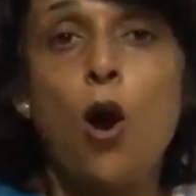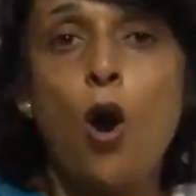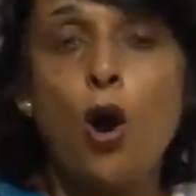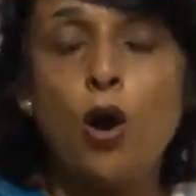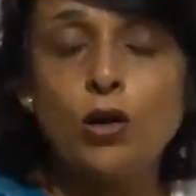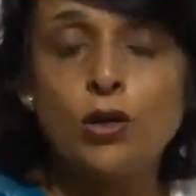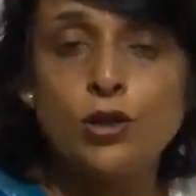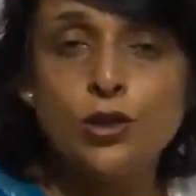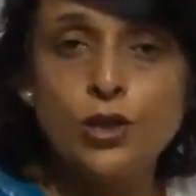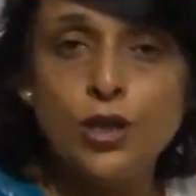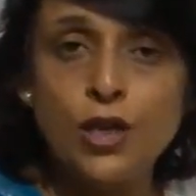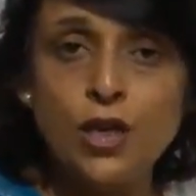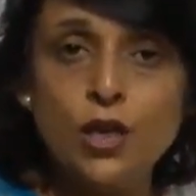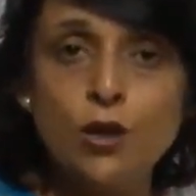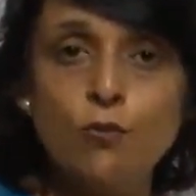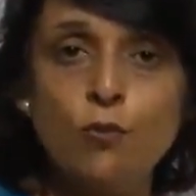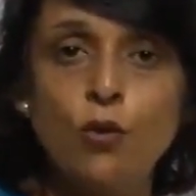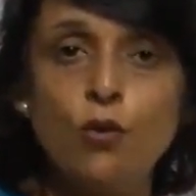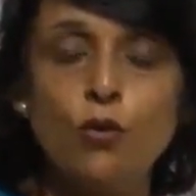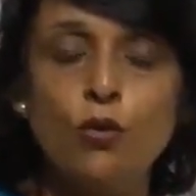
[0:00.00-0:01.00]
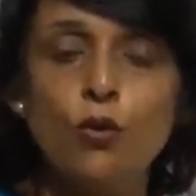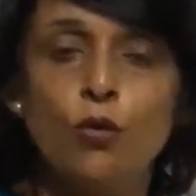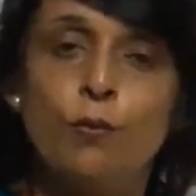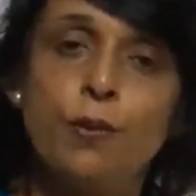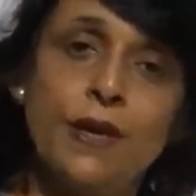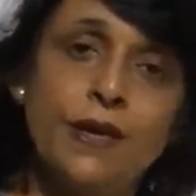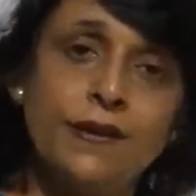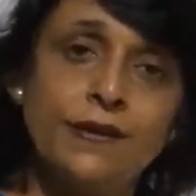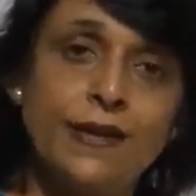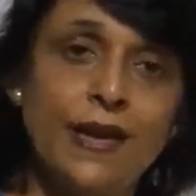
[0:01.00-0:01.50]

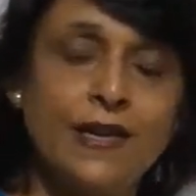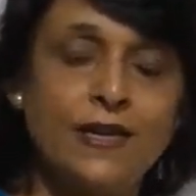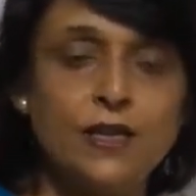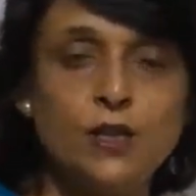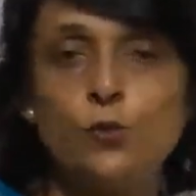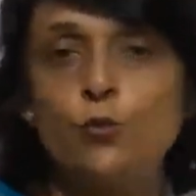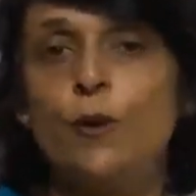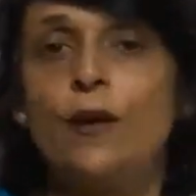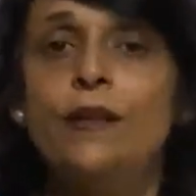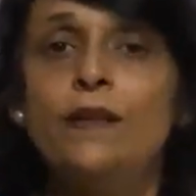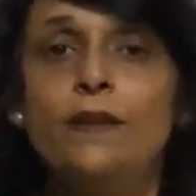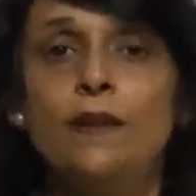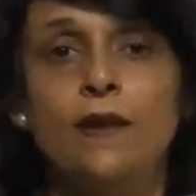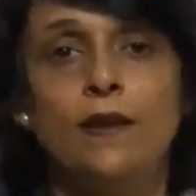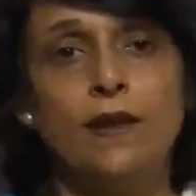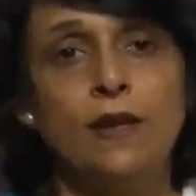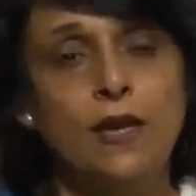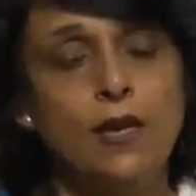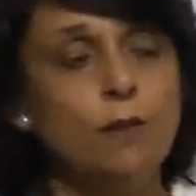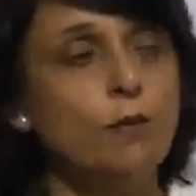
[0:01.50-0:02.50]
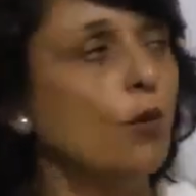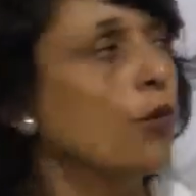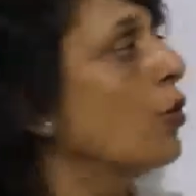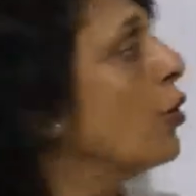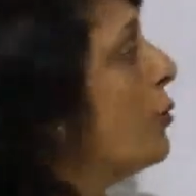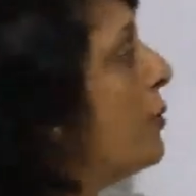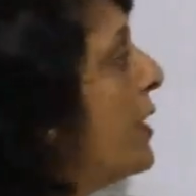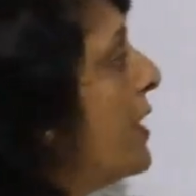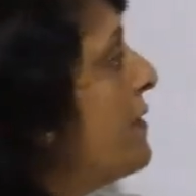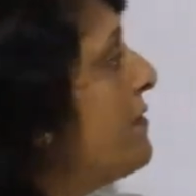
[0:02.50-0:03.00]
oxyhemoglobin, that is with
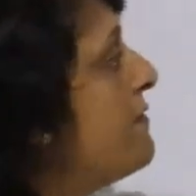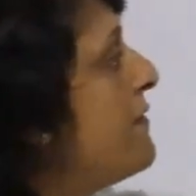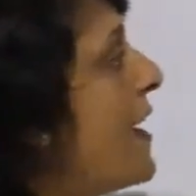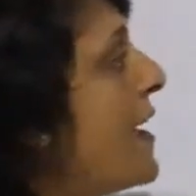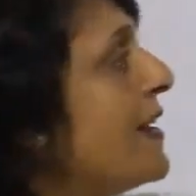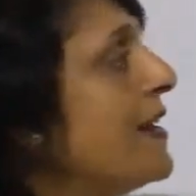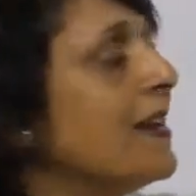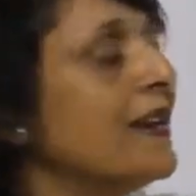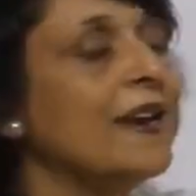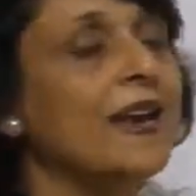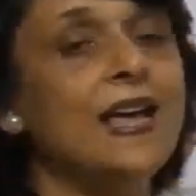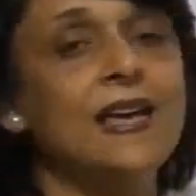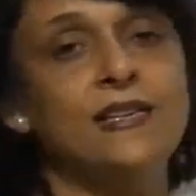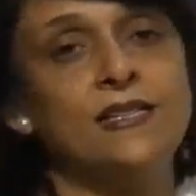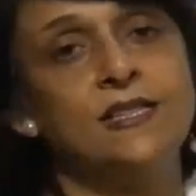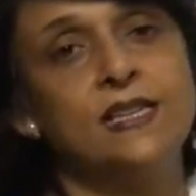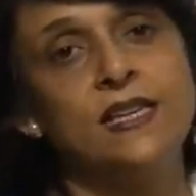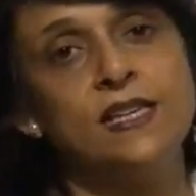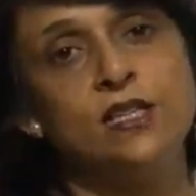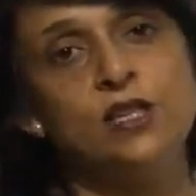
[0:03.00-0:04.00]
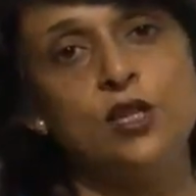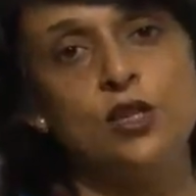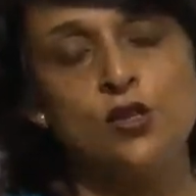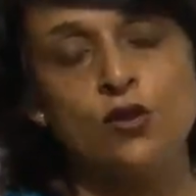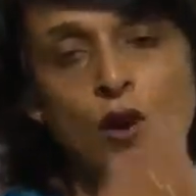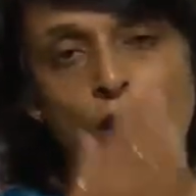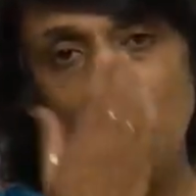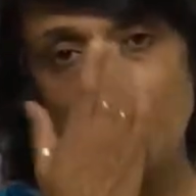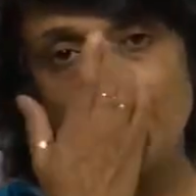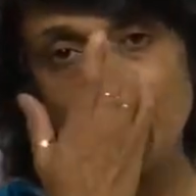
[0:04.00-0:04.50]
hemoglobin, and very less is
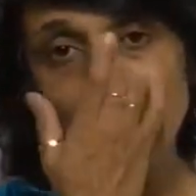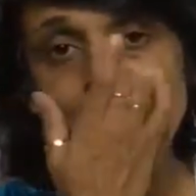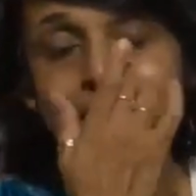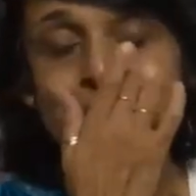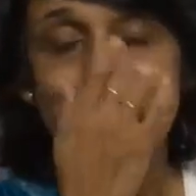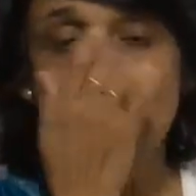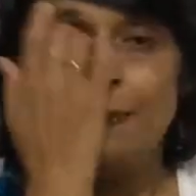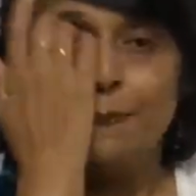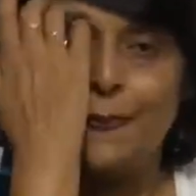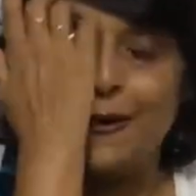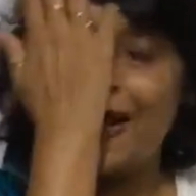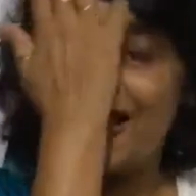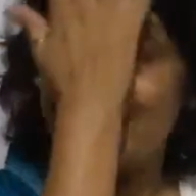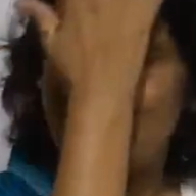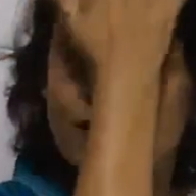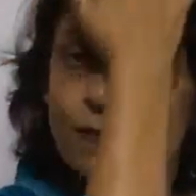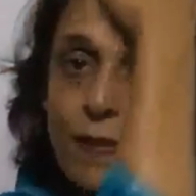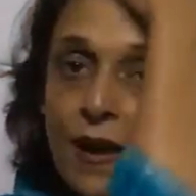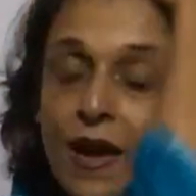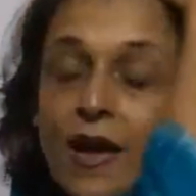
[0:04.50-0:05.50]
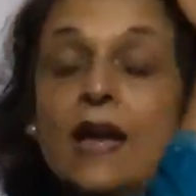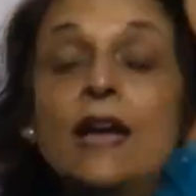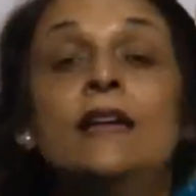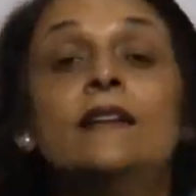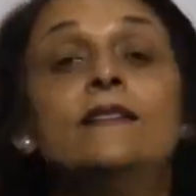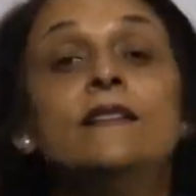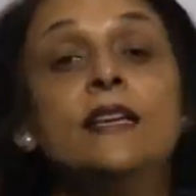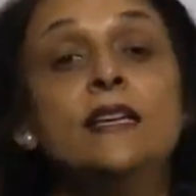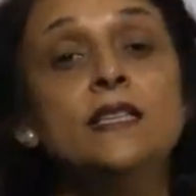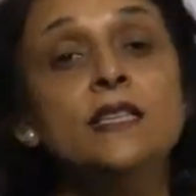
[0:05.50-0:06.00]
dissolved in plasma.
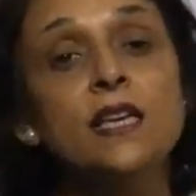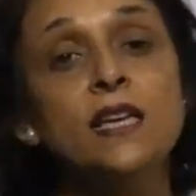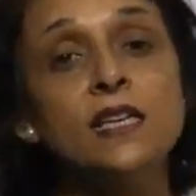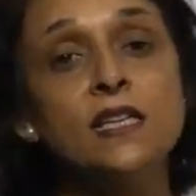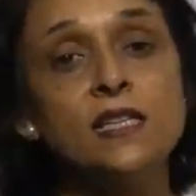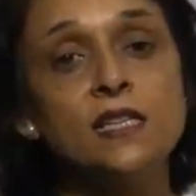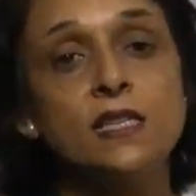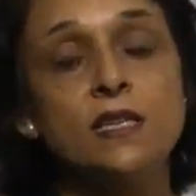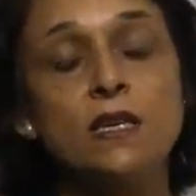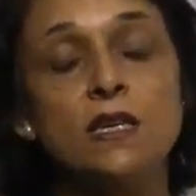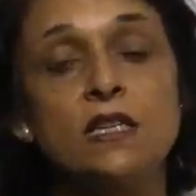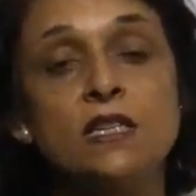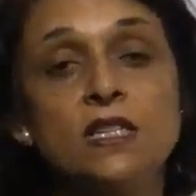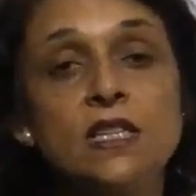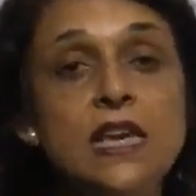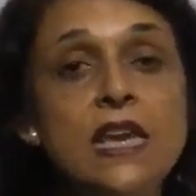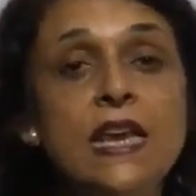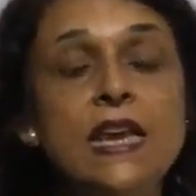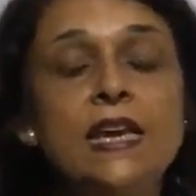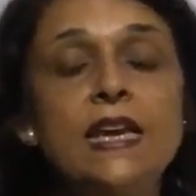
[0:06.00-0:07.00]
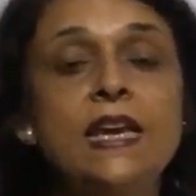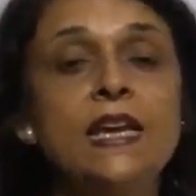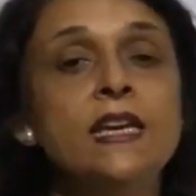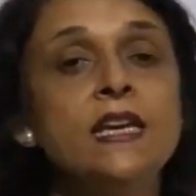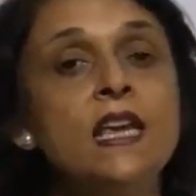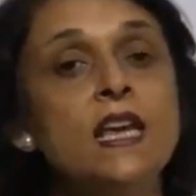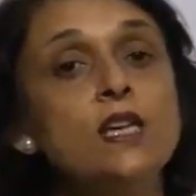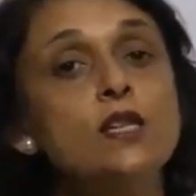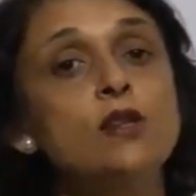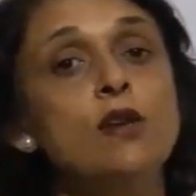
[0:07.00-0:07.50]
This is seen
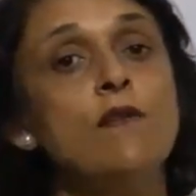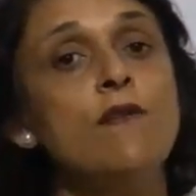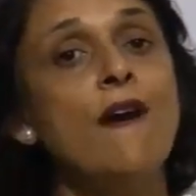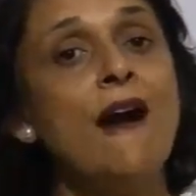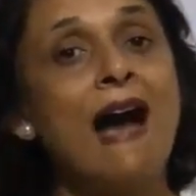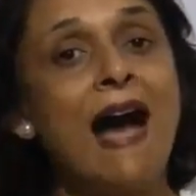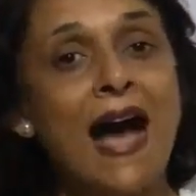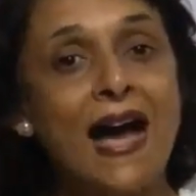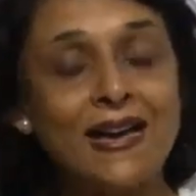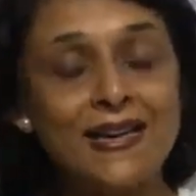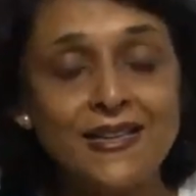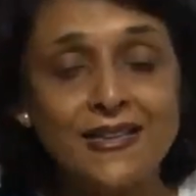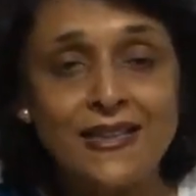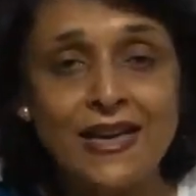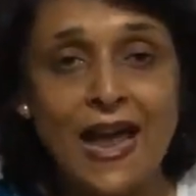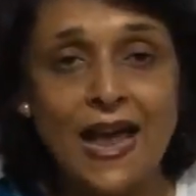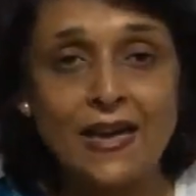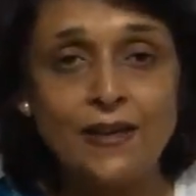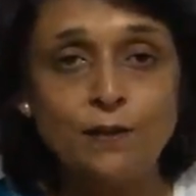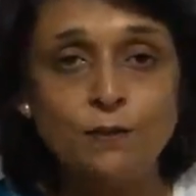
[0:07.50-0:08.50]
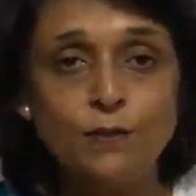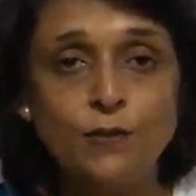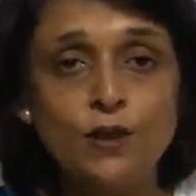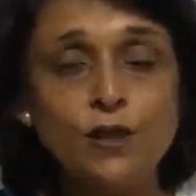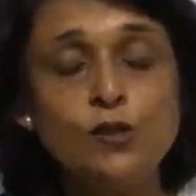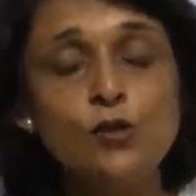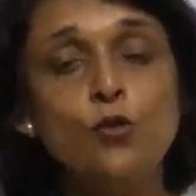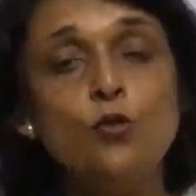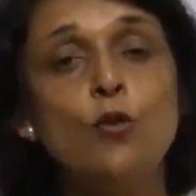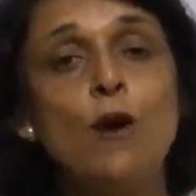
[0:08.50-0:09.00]
in case of higher animals